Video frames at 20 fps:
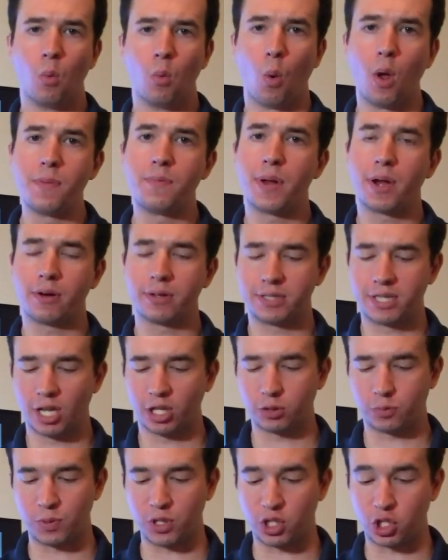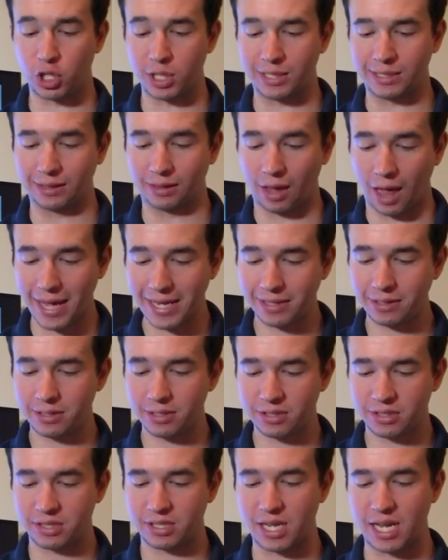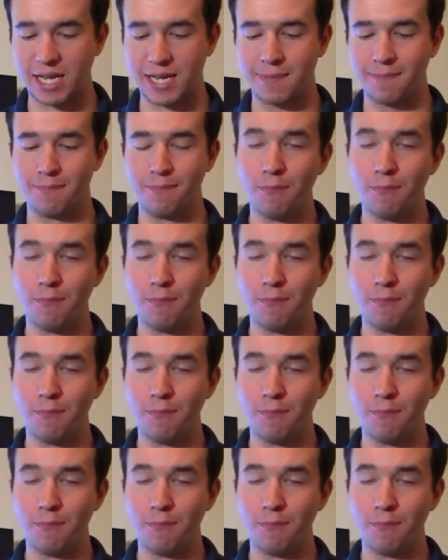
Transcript: One parent tells me she'd like to see